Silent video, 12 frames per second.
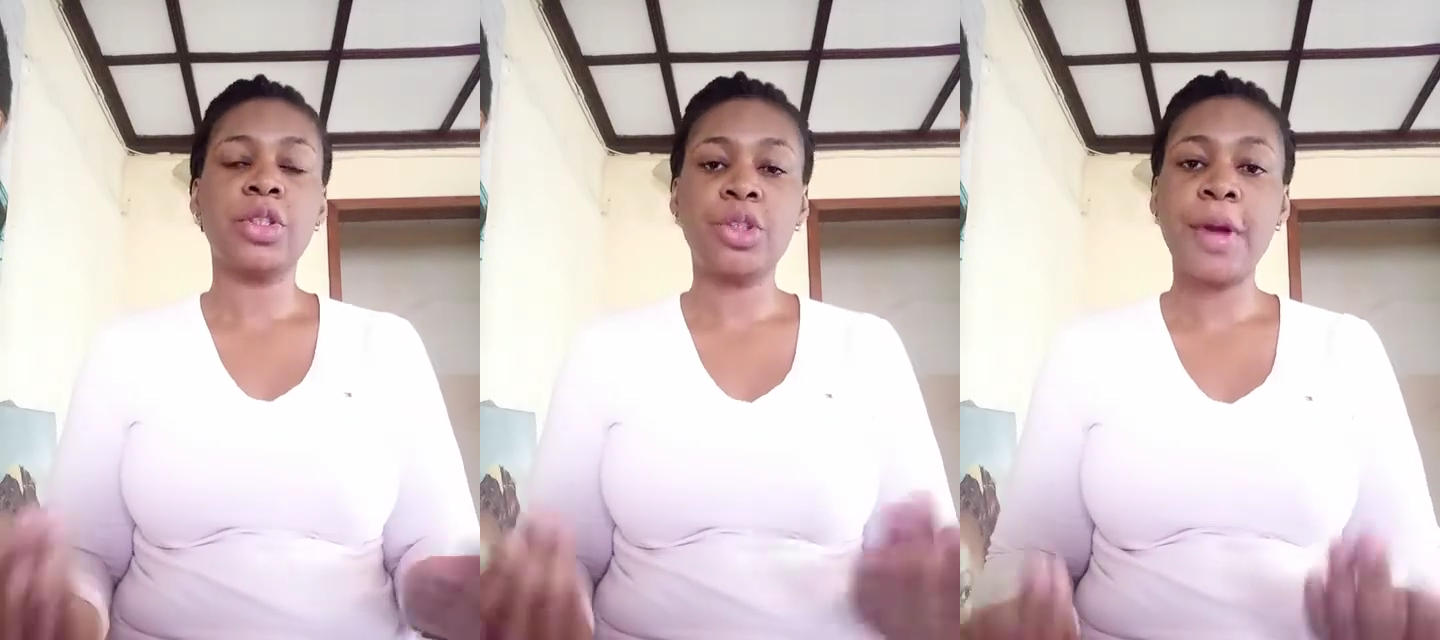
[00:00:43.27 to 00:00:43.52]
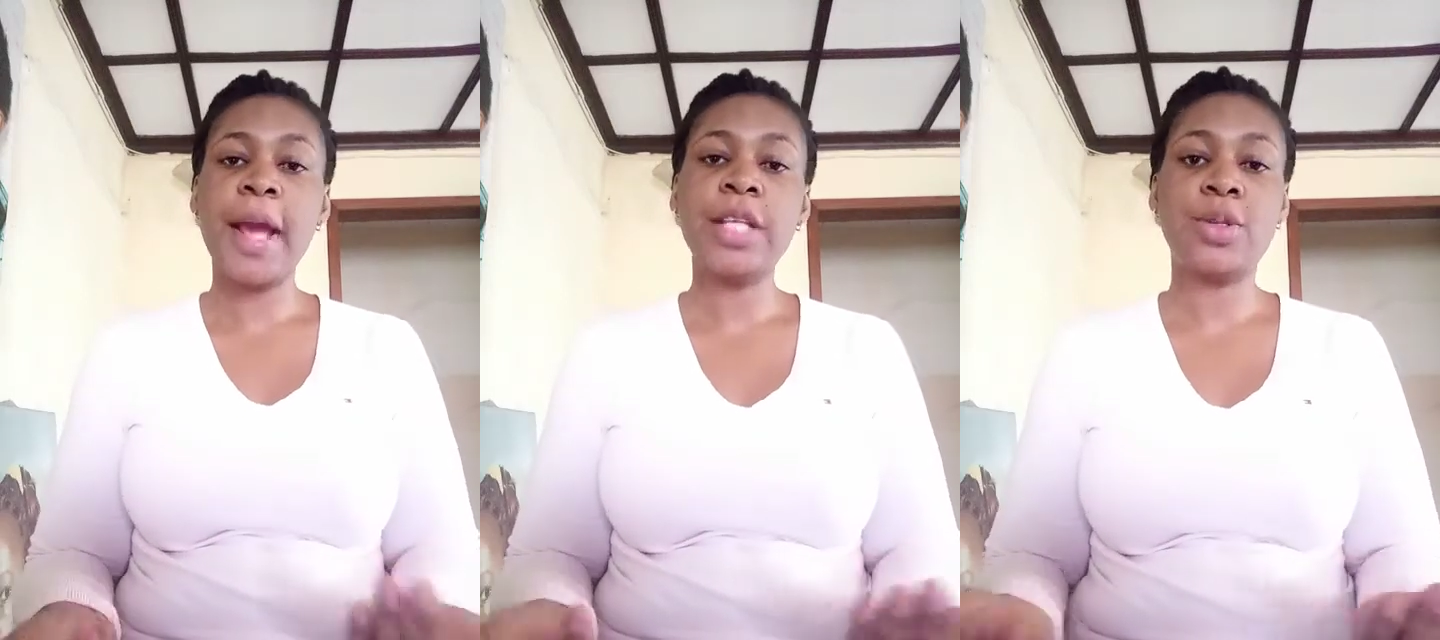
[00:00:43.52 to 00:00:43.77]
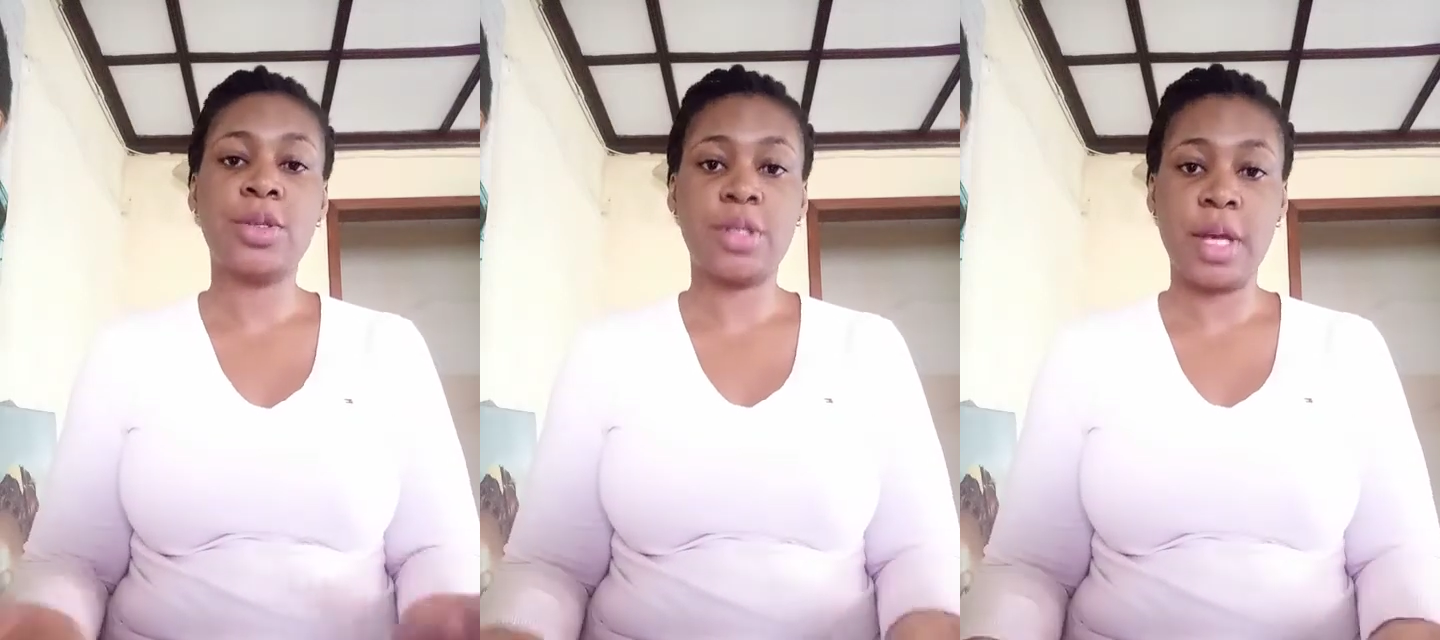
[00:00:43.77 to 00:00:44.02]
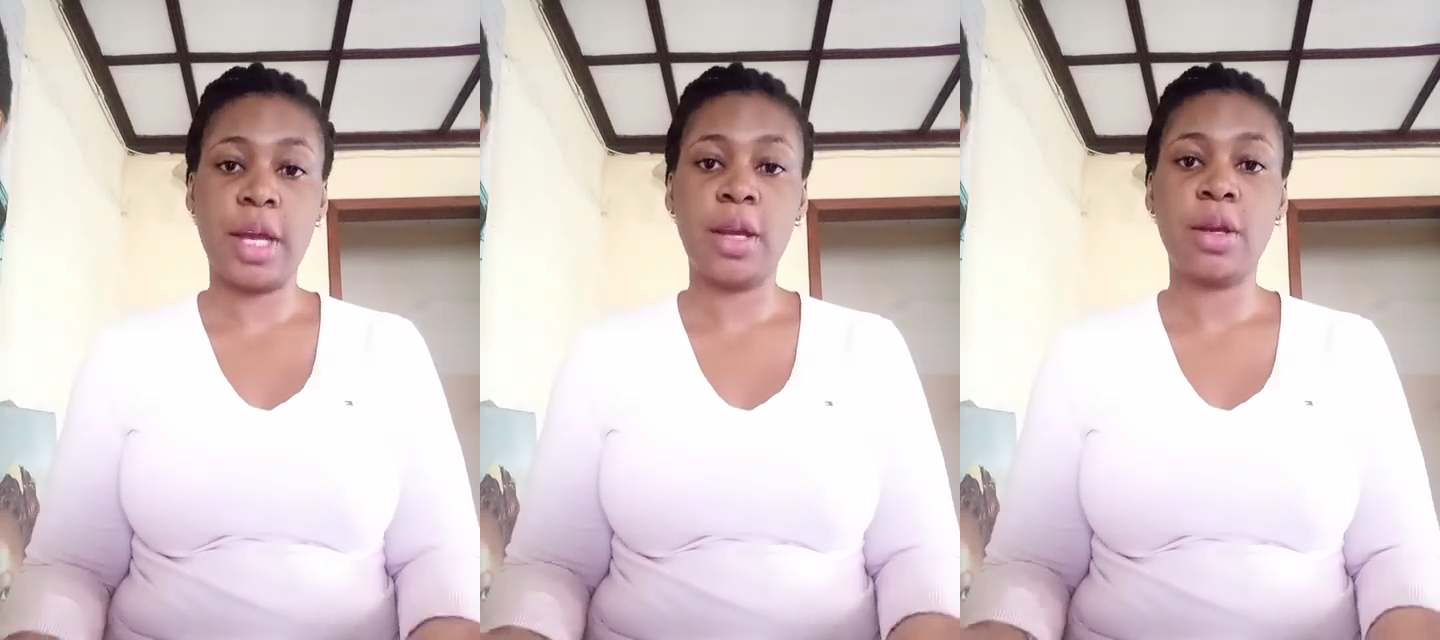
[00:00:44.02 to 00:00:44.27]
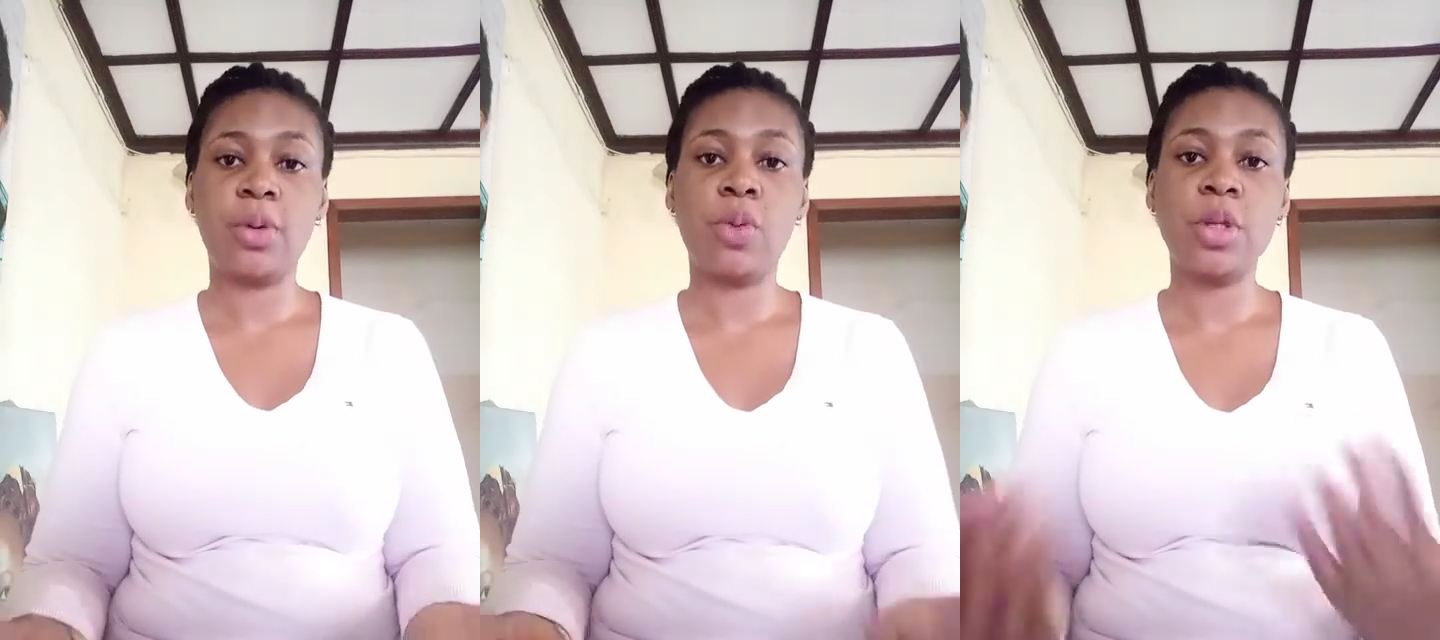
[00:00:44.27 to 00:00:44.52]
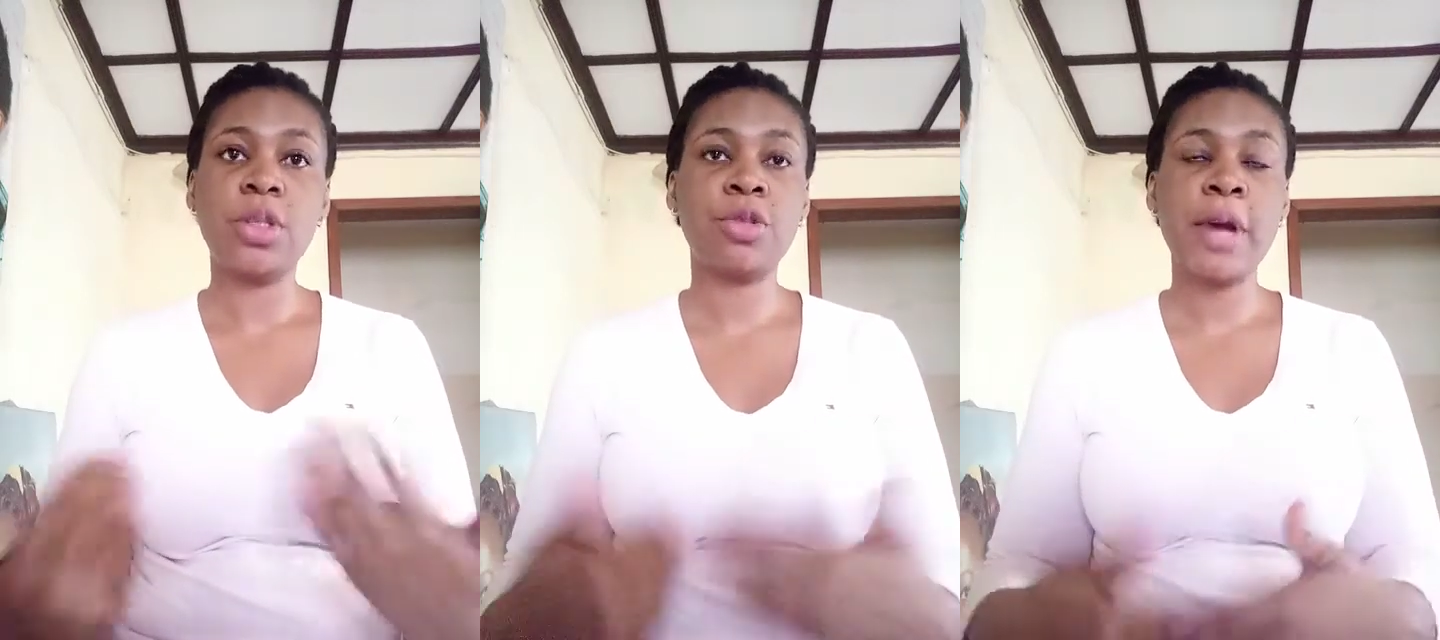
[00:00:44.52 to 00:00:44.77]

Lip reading: trying to say, what